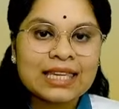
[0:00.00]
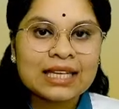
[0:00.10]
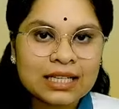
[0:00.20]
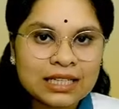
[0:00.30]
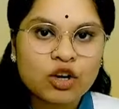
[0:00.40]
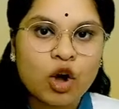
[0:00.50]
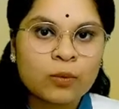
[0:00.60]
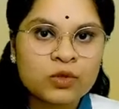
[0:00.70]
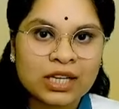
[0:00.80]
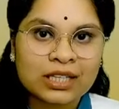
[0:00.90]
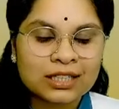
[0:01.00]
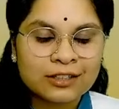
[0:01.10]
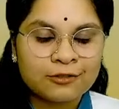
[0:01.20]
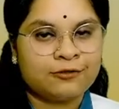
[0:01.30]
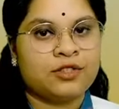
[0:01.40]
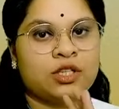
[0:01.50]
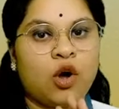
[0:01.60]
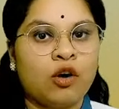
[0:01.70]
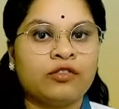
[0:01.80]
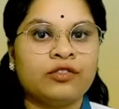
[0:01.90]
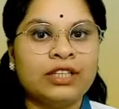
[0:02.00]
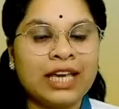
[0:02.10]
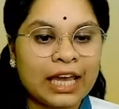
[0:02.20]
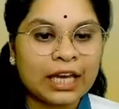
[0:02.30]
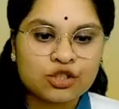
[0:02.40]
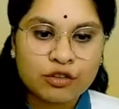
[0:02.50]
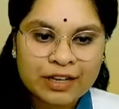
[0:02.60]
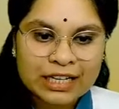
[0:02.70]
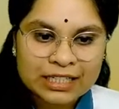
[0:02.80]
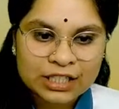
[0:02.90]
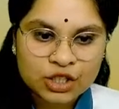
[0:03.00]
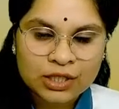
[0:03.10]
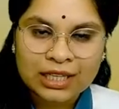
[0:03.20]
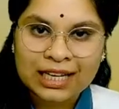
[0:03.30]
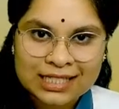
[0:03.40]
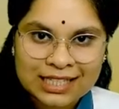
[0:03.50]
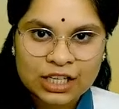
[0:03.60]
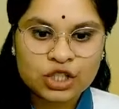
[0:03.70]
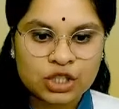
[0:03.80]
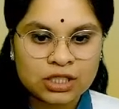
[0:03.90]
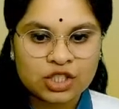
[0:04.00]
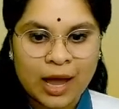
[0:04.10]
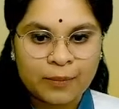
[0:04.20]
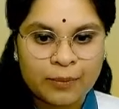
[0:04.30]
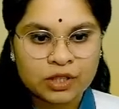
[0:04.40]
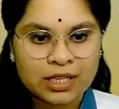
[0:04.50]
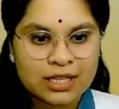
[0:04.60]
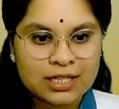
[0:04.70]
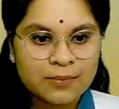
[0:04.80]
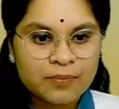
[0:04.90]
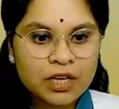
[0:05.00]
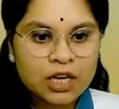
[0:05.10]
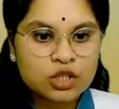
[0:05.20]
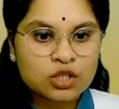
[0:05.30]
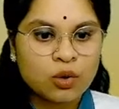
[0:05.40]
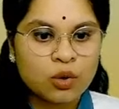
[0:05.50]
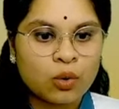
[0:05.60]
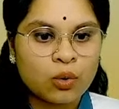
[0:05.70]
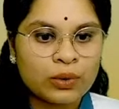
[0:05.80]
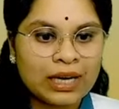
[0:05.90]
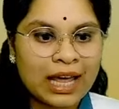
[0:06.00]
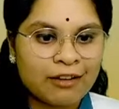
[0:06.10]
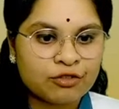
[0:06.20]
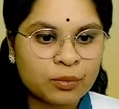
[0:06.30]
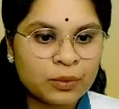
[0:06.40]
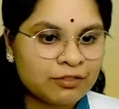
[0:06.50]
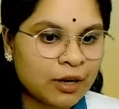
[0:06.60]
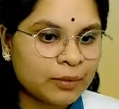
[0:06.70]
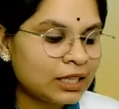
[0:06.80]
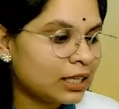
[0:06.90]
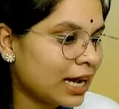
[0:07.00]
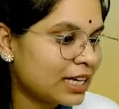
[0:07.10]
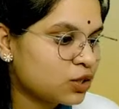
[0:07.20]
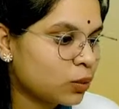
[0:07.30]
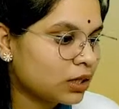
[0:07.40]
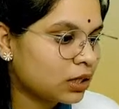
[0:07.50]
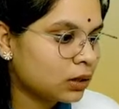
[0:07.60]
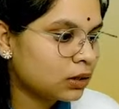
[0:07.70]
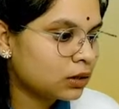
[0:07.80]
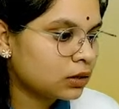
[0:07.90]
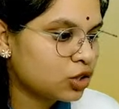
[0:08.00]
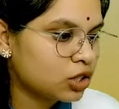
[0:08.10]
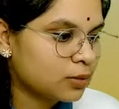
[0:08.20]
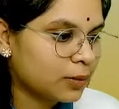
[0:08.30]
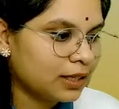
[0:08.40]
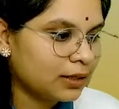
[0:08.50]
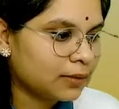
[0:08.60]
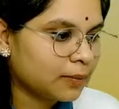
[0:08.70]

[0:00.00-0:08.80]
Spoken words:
the learning objectives of the age of industrialization chapter is, so we'll have to be familiarized with the, just a minute.